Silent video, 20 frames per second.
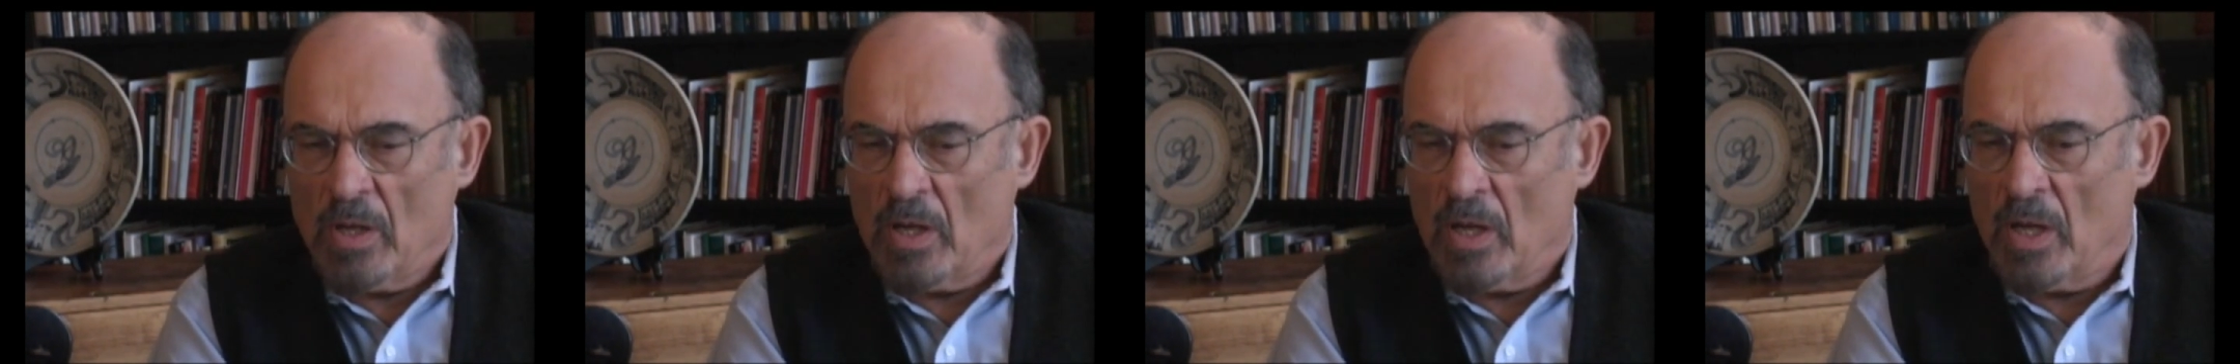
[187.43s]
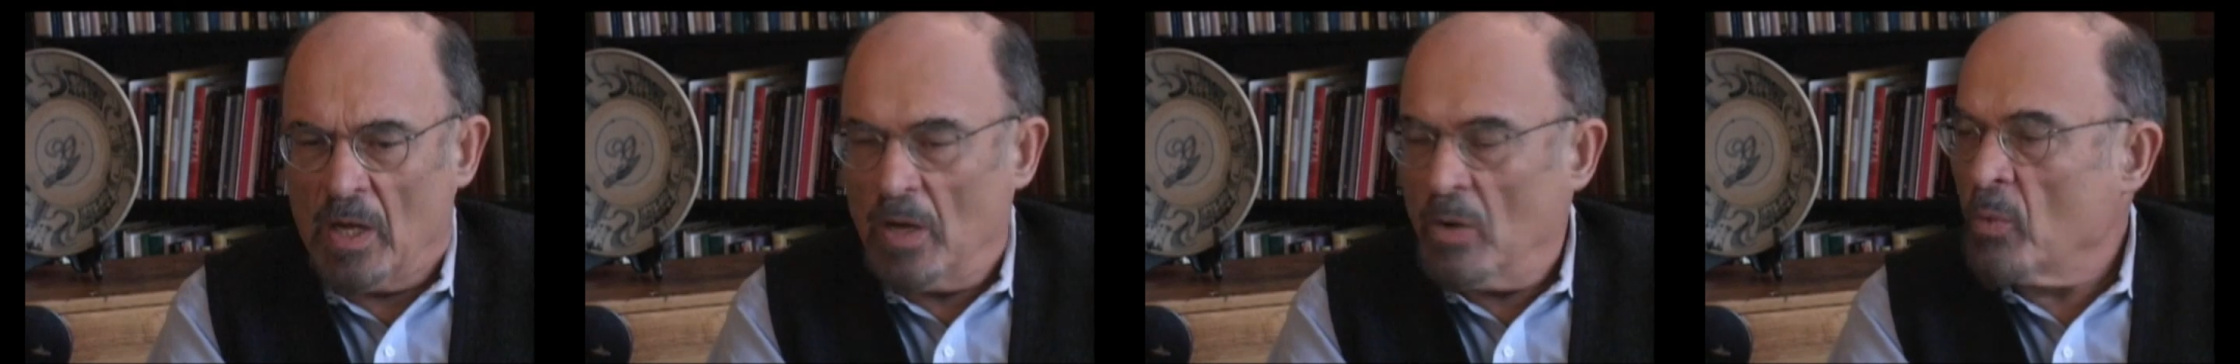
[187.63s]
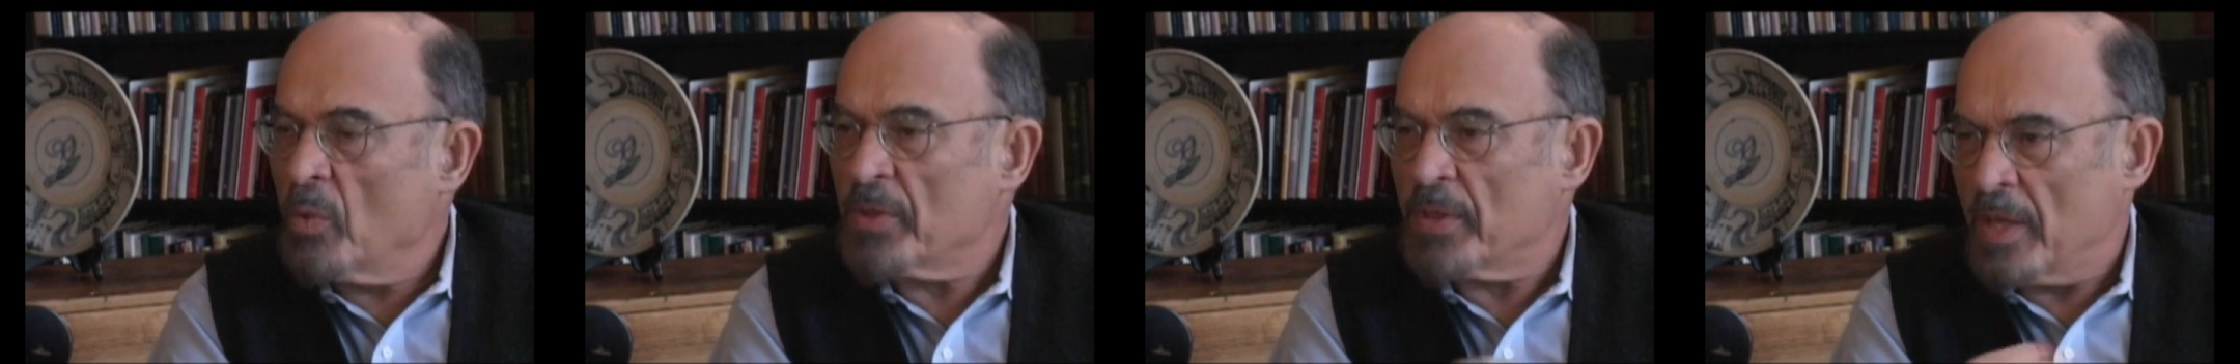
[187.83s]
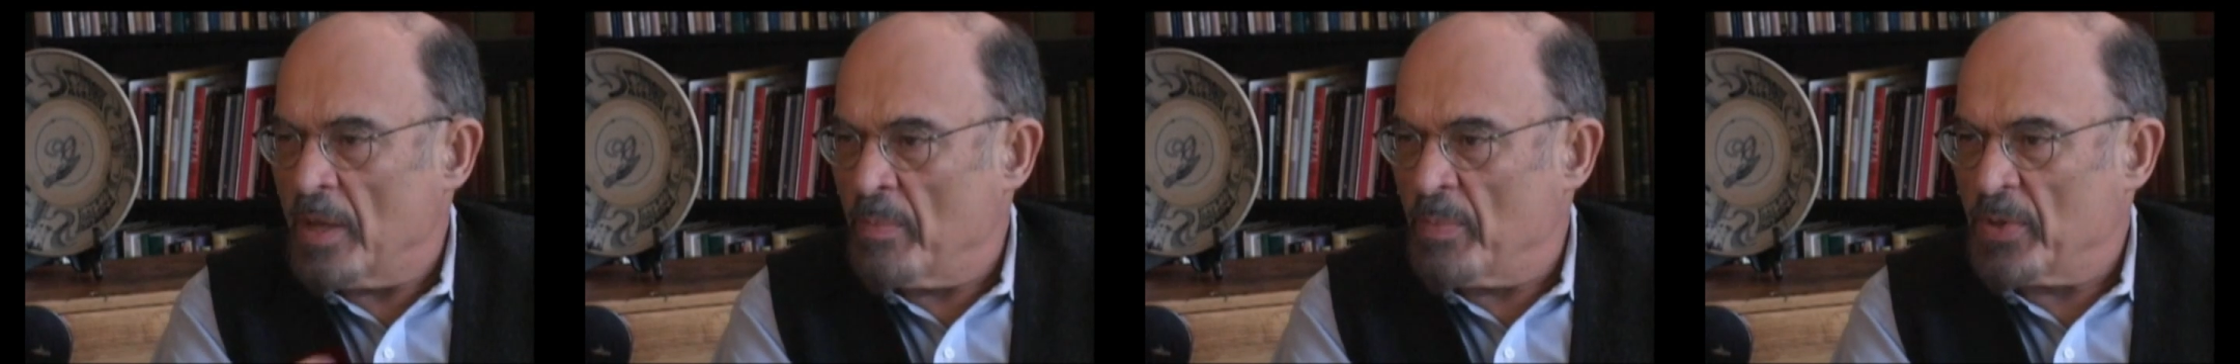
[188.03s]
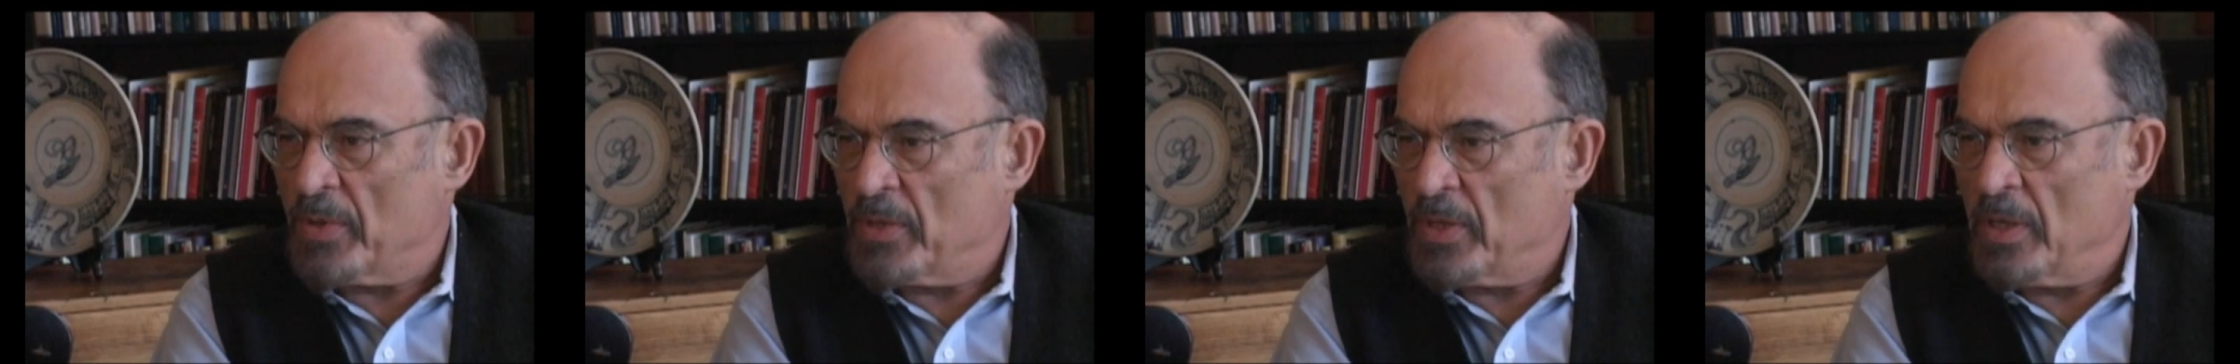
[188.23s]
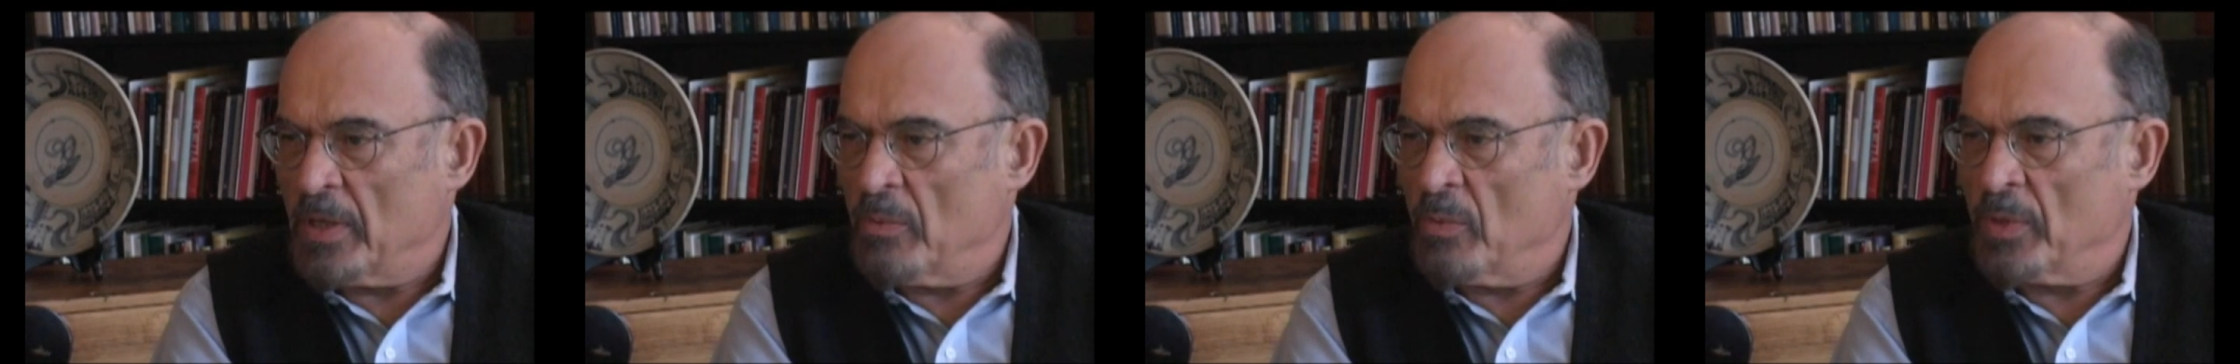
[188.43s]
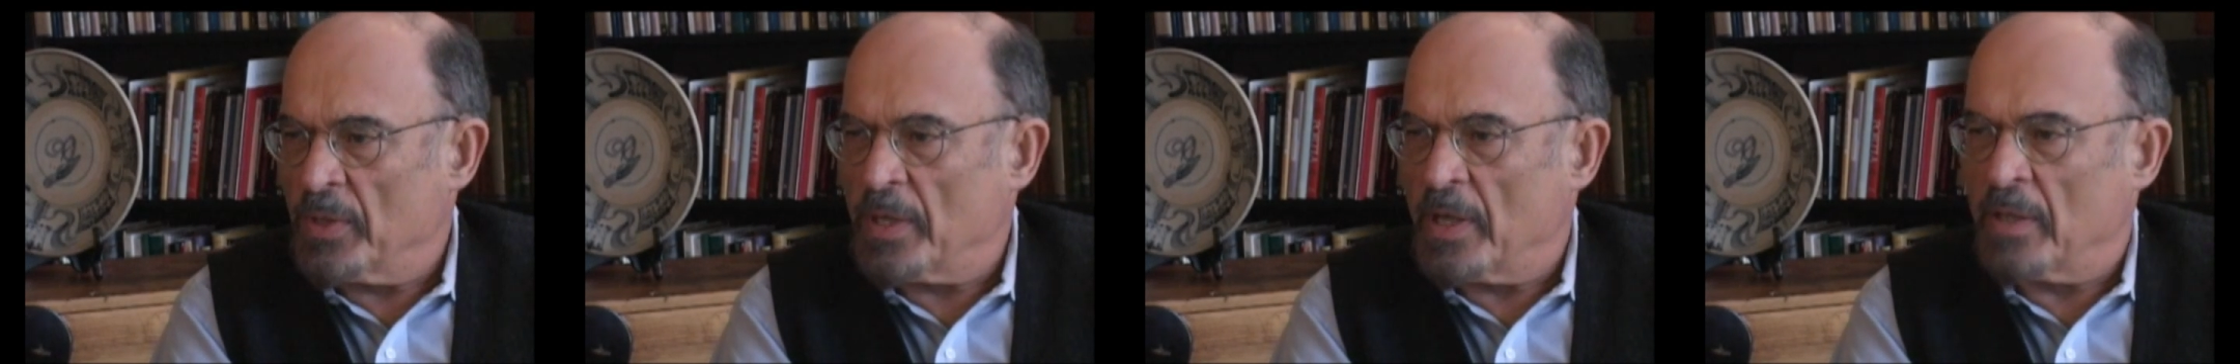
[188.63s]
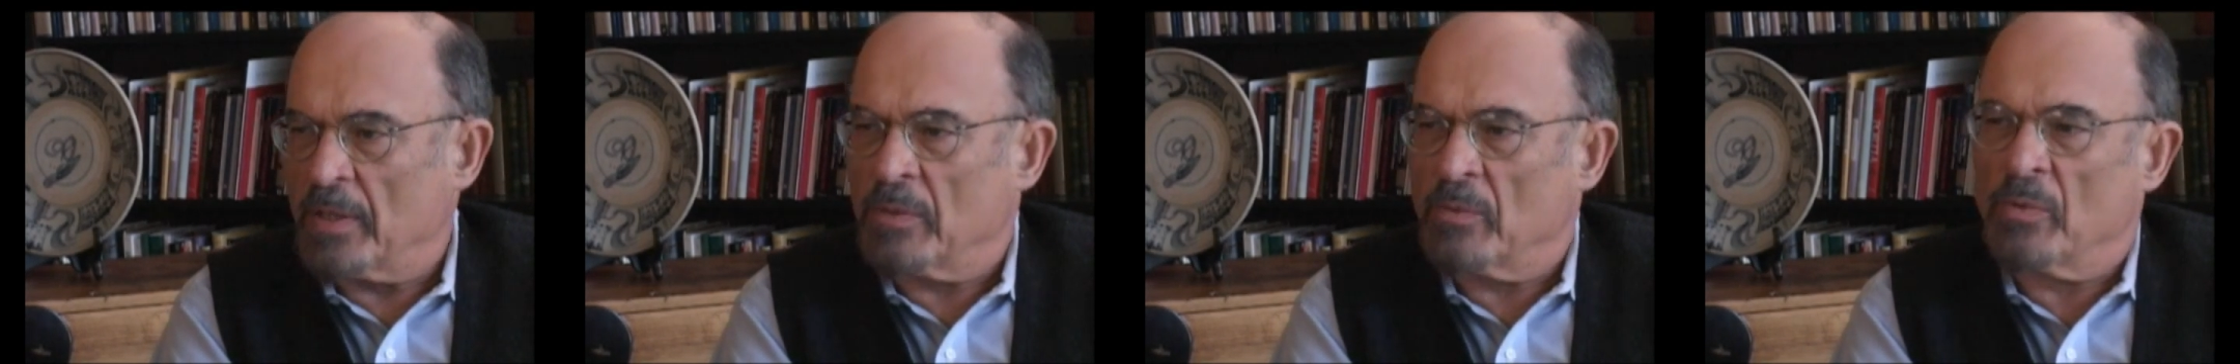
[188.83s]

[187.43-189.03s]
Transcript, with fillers: uh, with empathy, without,